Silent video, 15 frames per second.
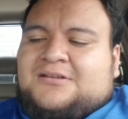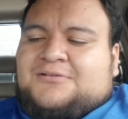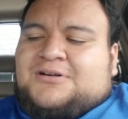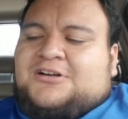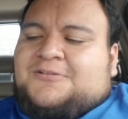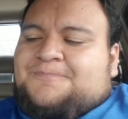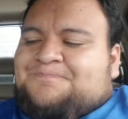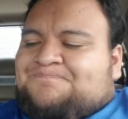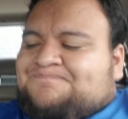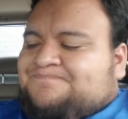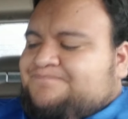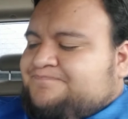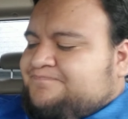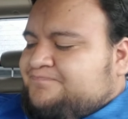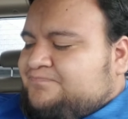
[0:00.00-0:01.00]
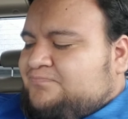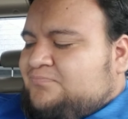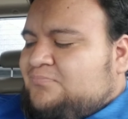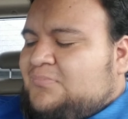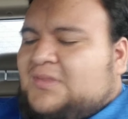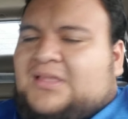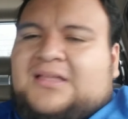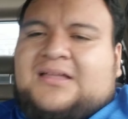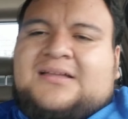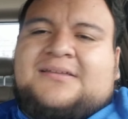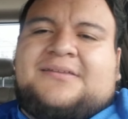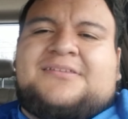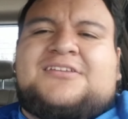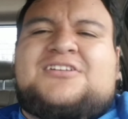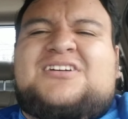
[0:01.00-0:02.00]
Well,
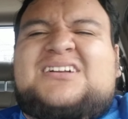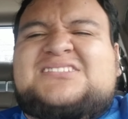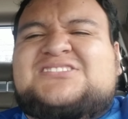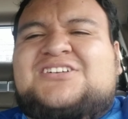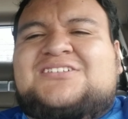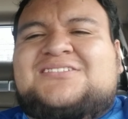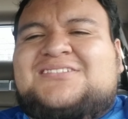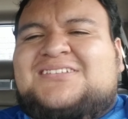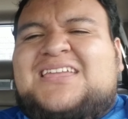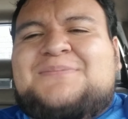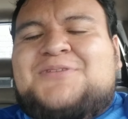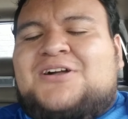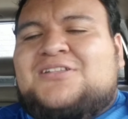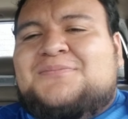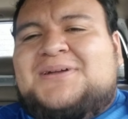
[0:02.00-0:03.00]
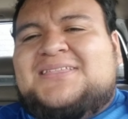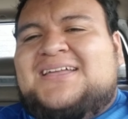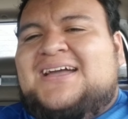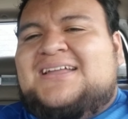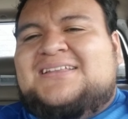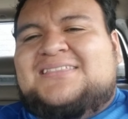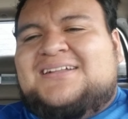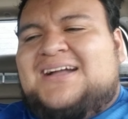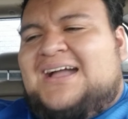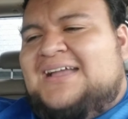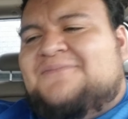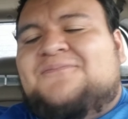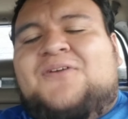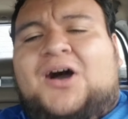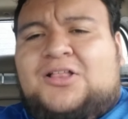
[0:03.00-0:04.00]
you know, keep talking to my dad, and the guy
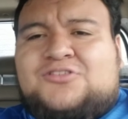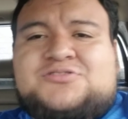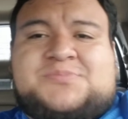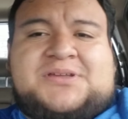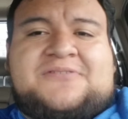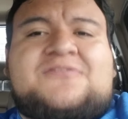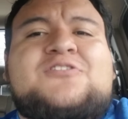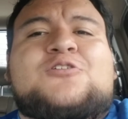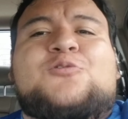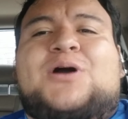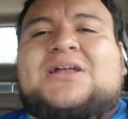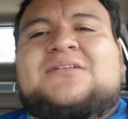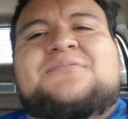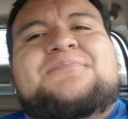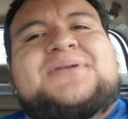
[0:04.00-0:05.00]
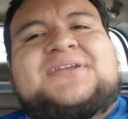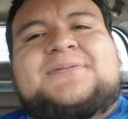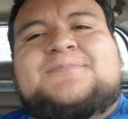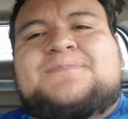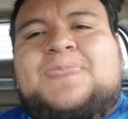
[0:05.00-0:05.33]
follows me for quite a bit.